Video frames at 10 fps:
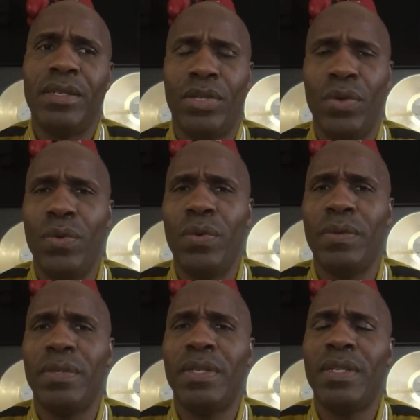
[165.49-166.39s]
Two,
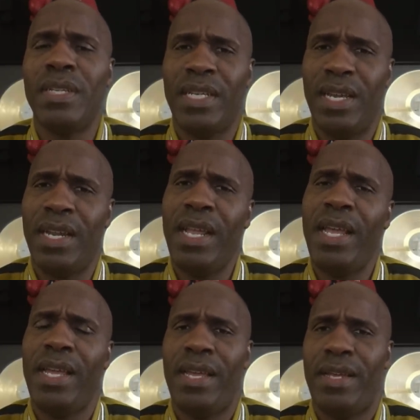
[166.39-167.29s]
to get
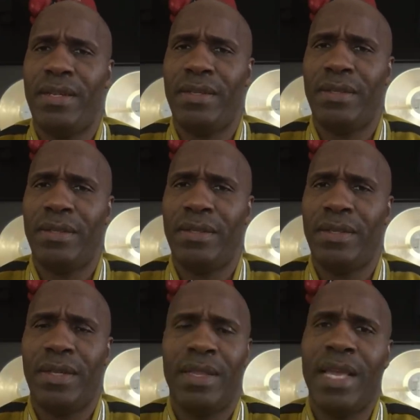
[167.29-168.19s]
ahead.
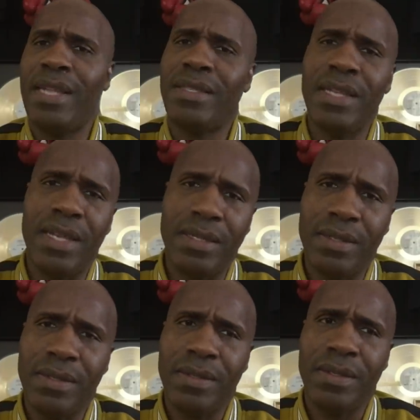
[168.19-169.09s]
That's it.
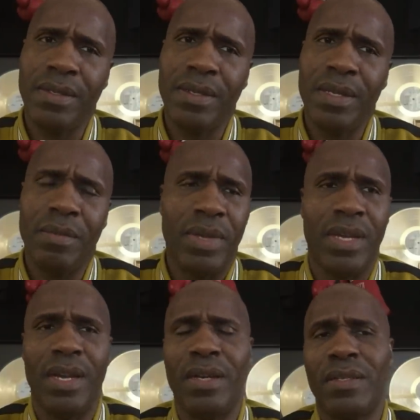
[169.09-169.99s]

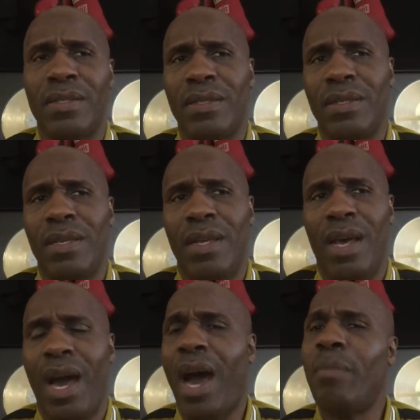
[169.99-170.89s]
Because
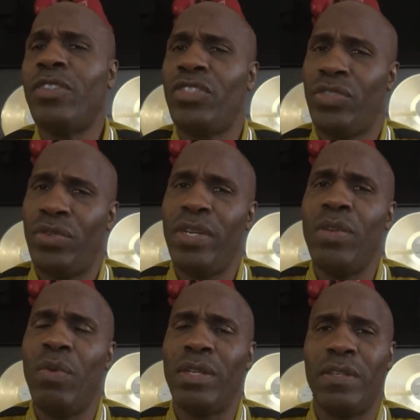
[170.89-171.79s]
I'm sure he
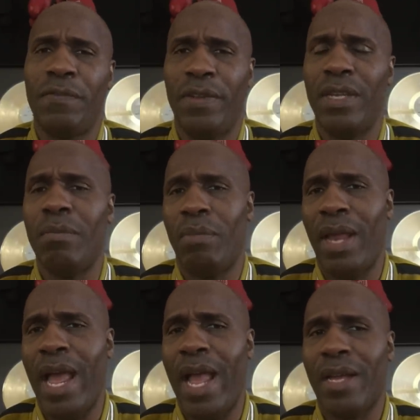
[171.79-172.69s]
wasn't feeling
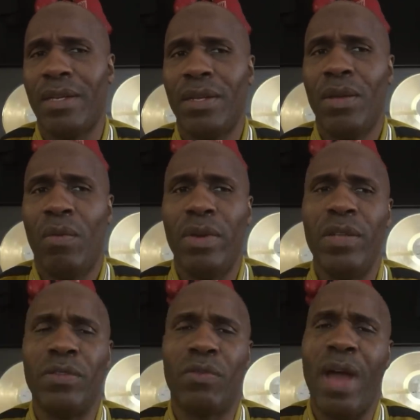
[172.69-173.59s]
black when
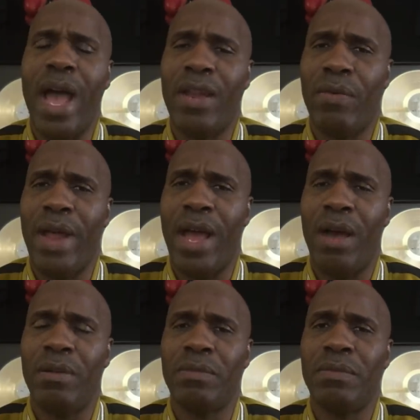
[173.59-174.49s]
he was riding
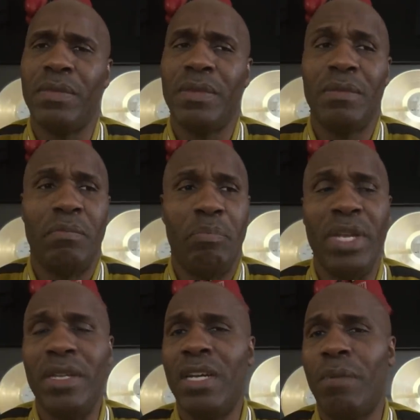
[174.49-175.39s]
around
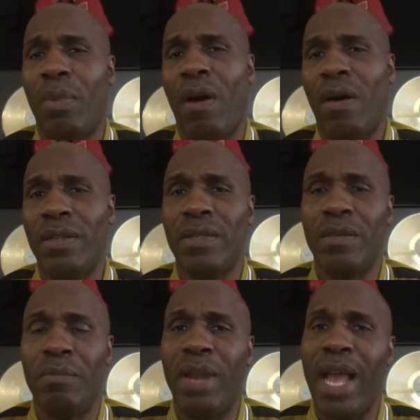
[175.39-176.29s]
beating up all these
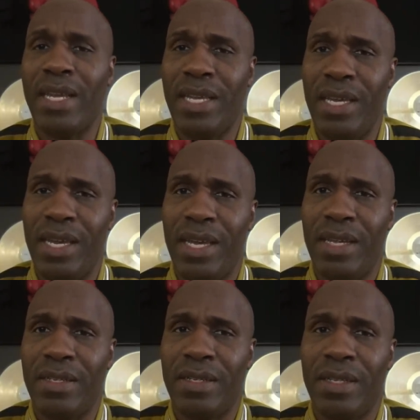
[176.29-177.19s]
little black
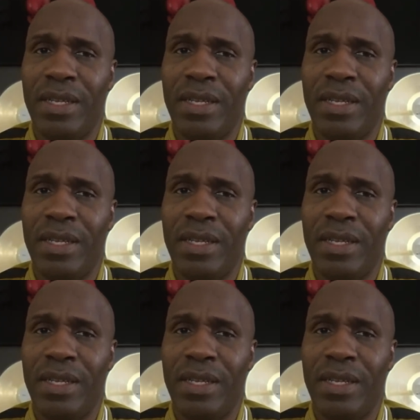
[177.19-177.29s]
kids.